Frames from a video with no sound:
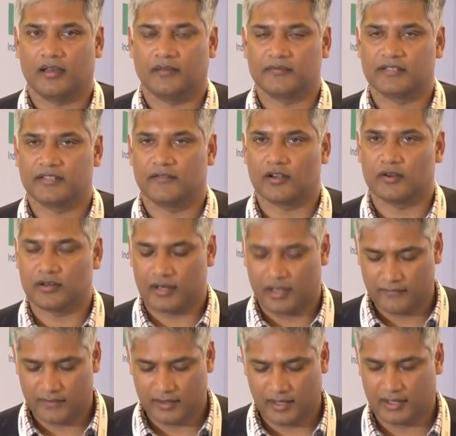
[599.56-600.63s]
Siva
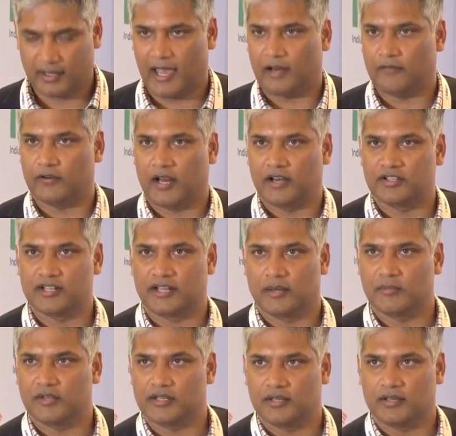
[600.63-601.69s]
Gunda with the California Energy
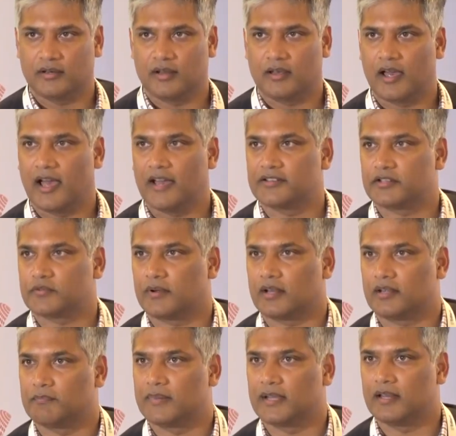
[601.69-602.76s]
Commission. I just want
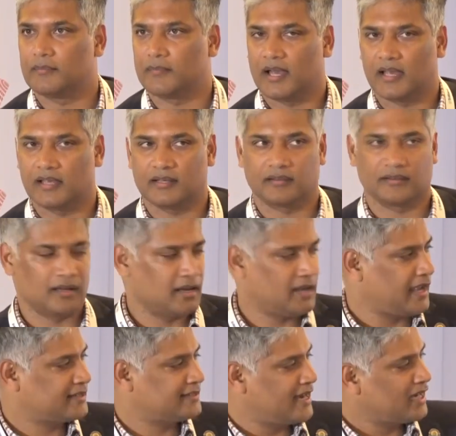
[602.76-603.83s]
to begin by
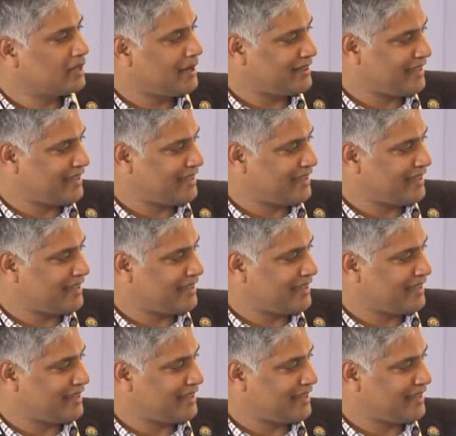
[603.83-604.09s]
extending my